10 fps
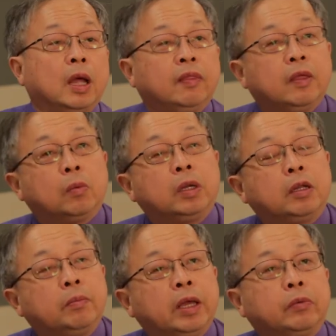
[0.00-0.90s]
I think one of the
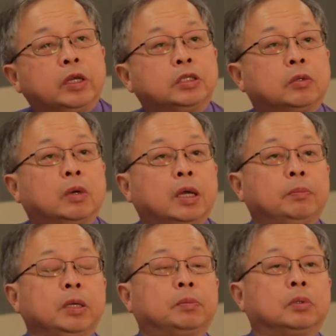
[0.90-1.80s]
main reasons why
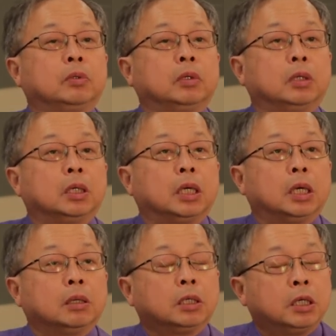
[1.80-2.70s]
people
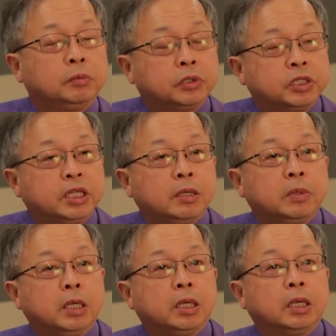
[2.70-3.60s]
uh, come to see
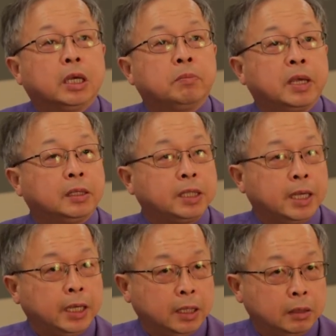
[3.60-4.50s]
me and
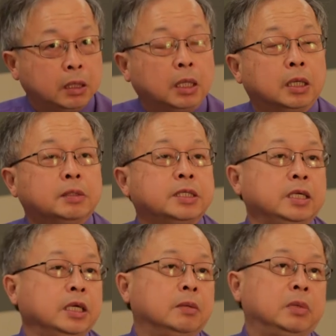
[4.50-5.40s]
maintain uh,
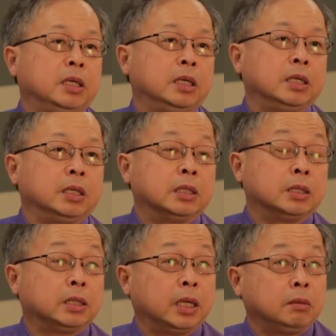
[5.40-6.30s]
seeing me is
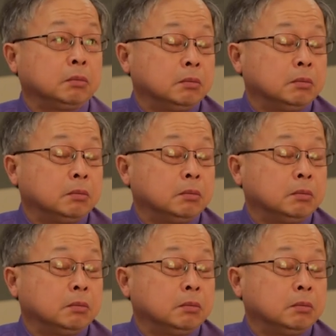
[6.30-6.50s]
that,